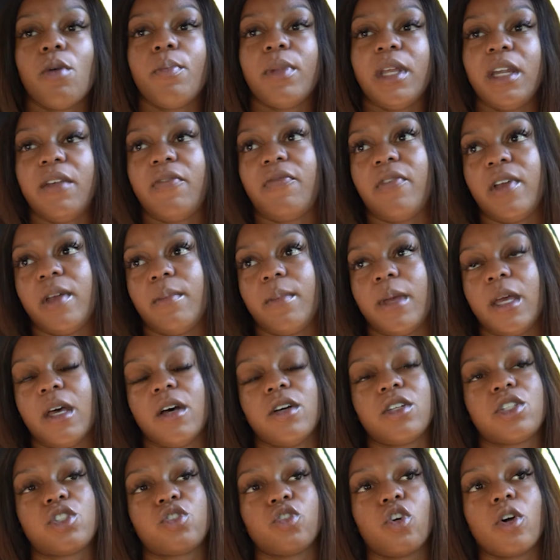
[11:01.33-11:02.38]
many
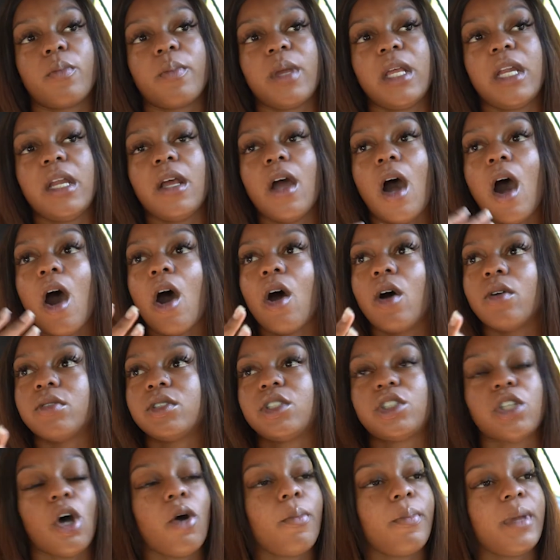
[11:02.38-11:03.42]
females, so many
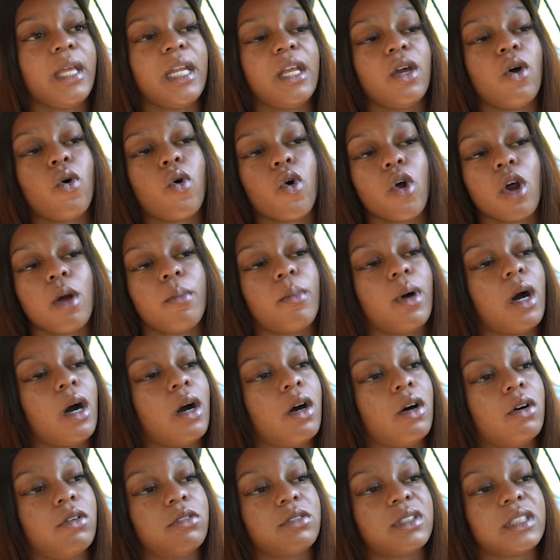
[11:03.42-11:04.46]
so many
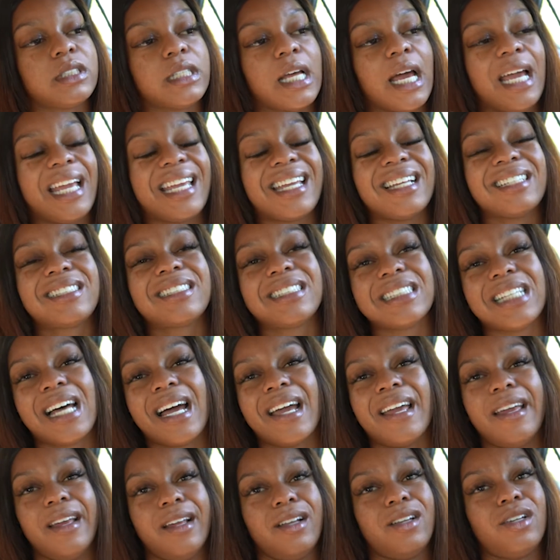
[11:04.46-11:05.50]
hormones. Like, it's
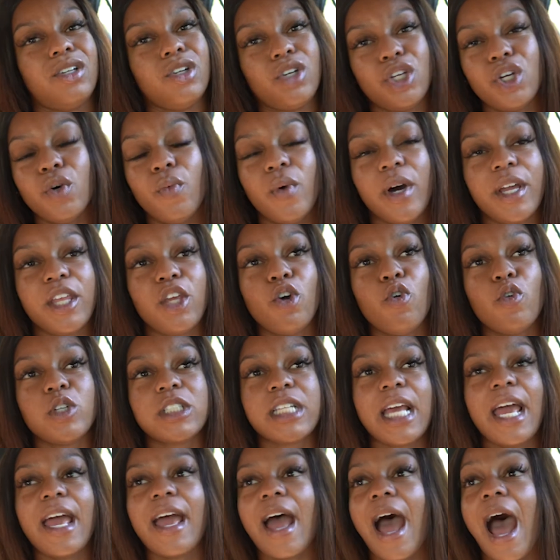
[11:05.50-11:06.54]
like, do you want, you was,
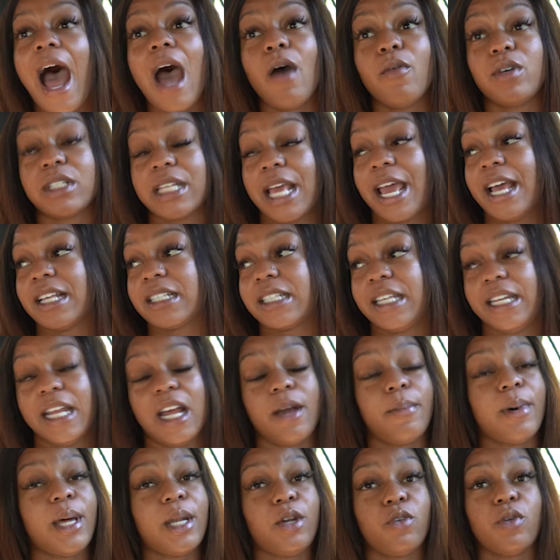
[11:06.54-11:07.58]
at, I was asking
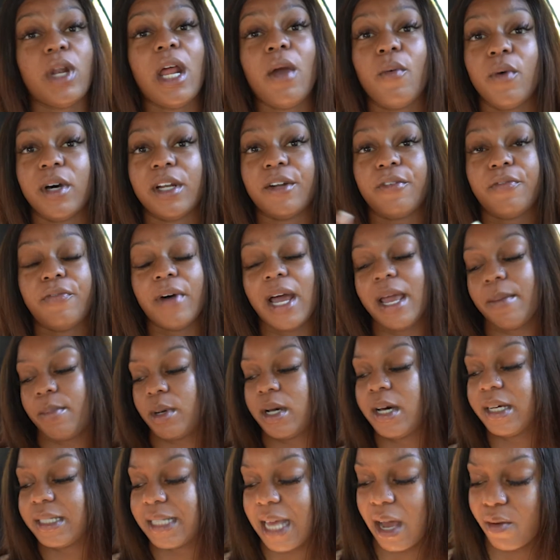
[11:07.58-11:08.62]
everybody, do they want to fight?
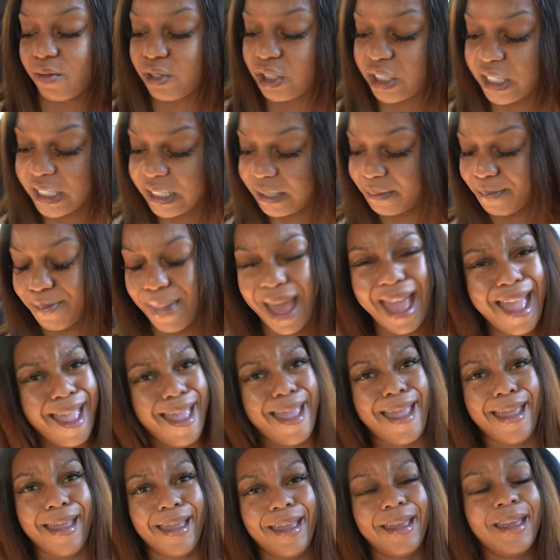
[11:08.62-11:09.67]
Because I was just
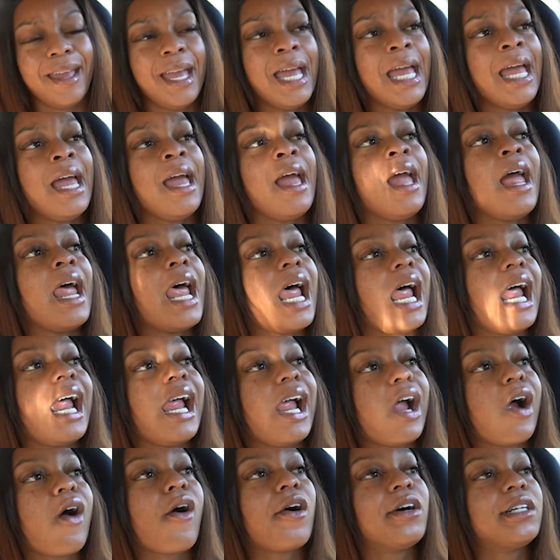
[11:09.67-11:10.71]
mad.
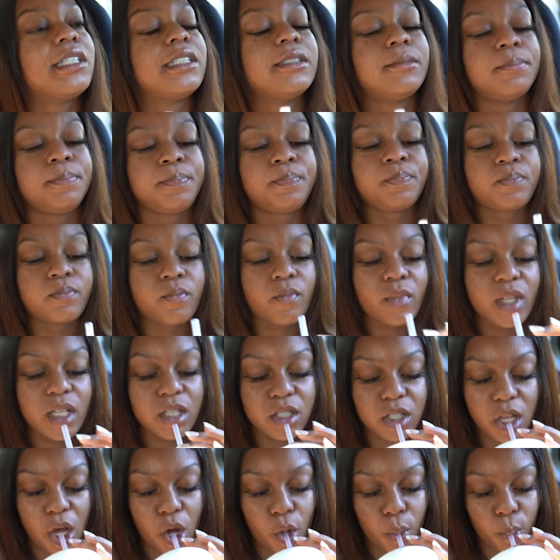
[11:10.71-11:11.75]
And, um...
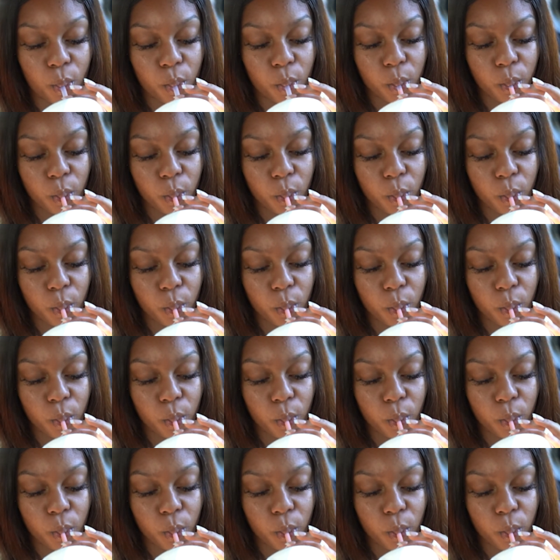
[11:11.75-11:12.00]
so